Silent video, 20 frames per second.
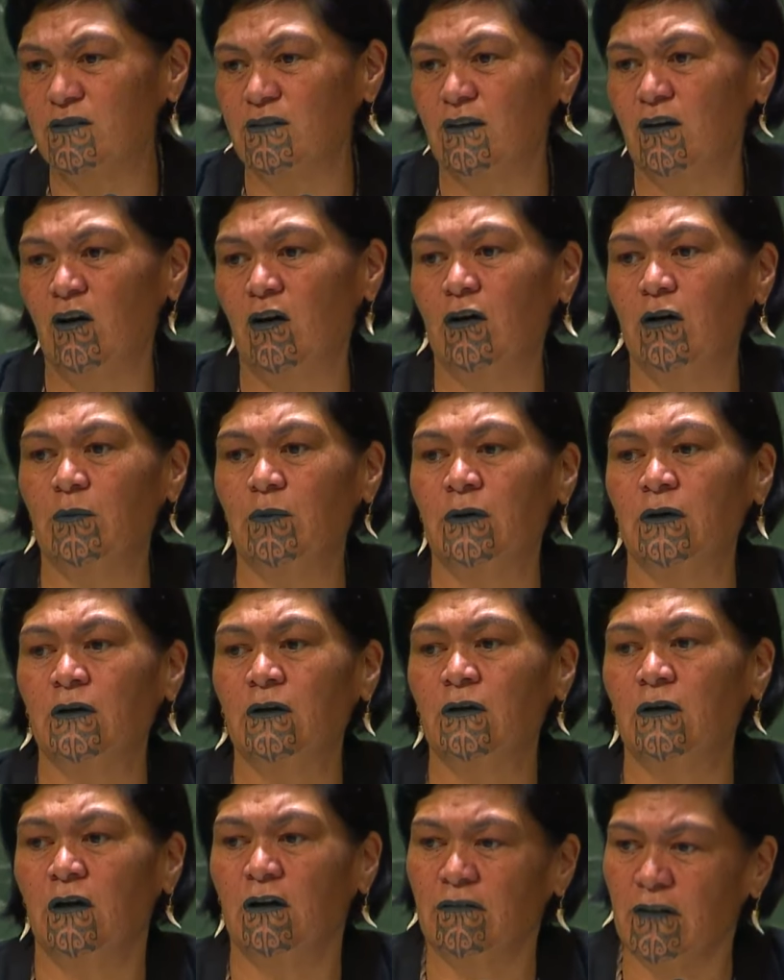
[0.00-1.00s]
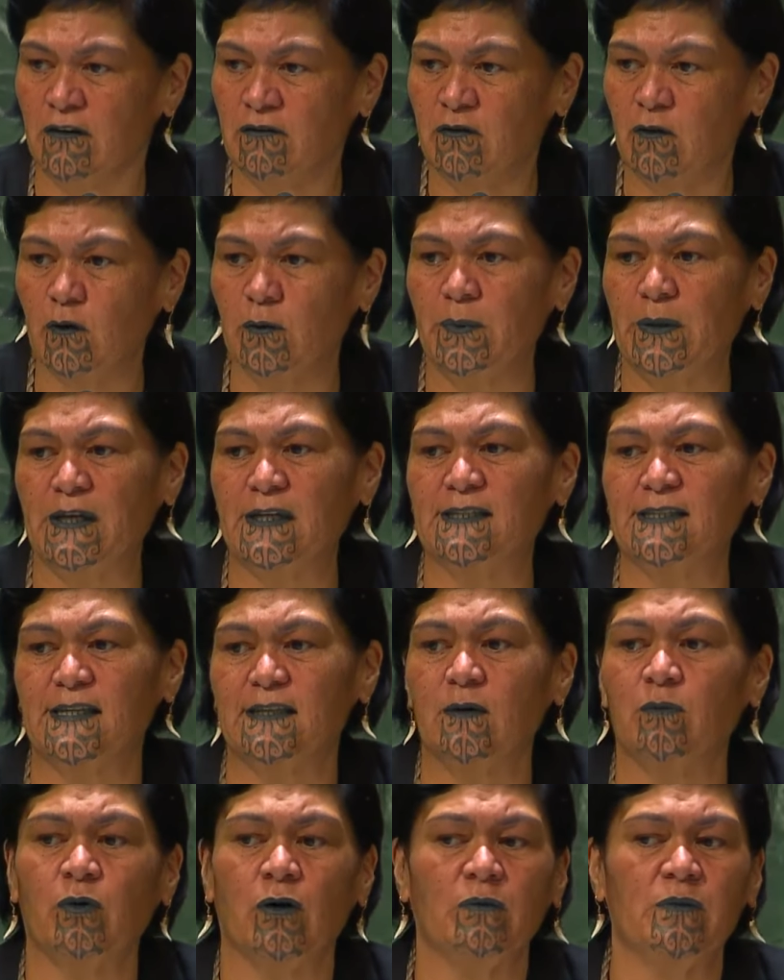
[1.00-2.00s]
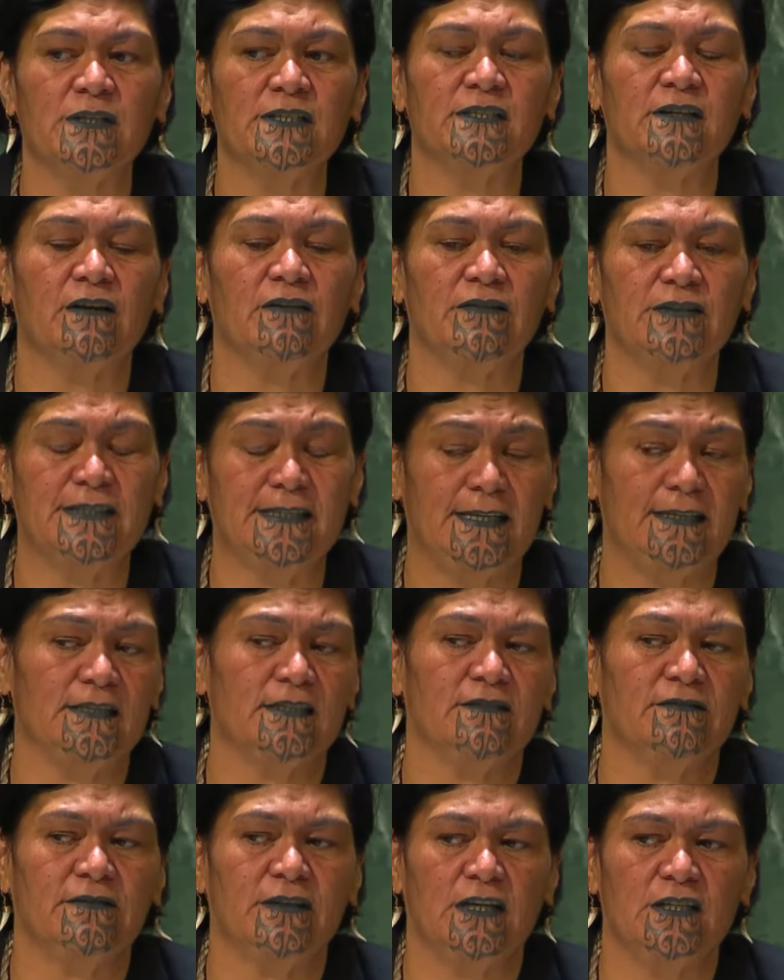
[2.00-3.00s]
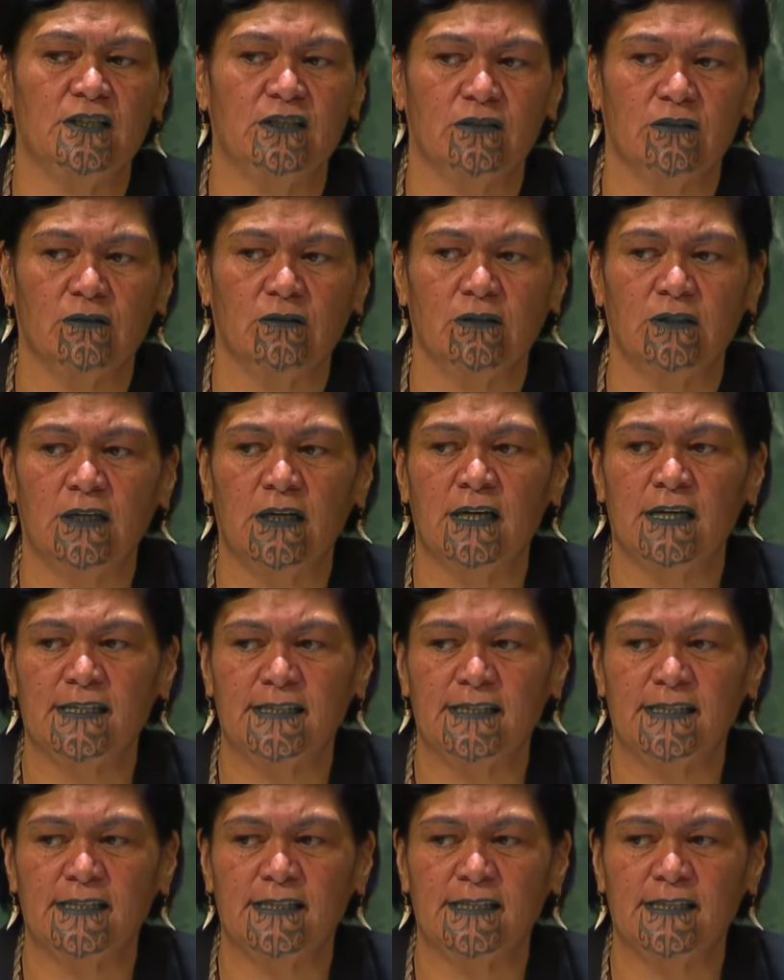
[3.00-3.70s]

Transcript: the hope of our forebears and the promise of a sense of nationhood